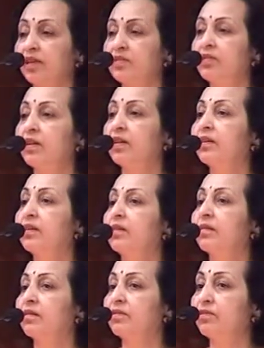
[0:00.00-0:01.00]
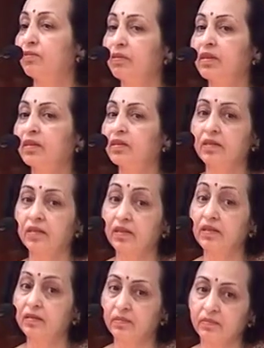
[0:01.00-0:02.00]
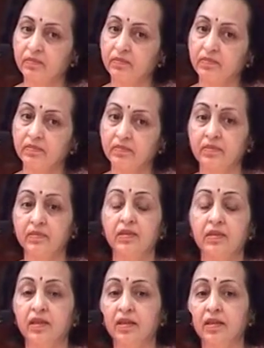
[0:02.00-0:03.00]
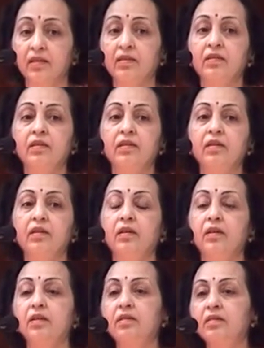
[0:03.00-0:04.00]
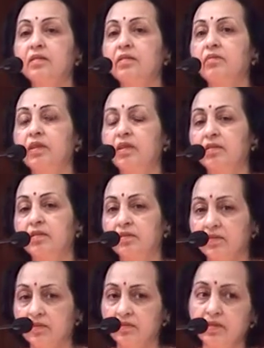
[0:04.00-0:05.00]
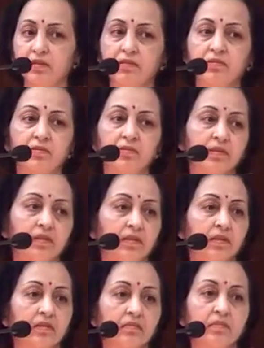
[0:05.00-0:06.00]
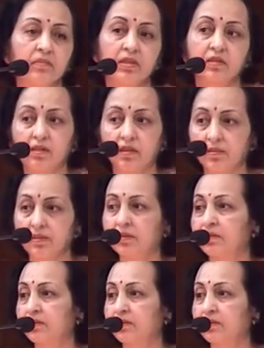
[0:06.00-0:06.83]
actually truly a kingdom, and it is a very conservative Islamic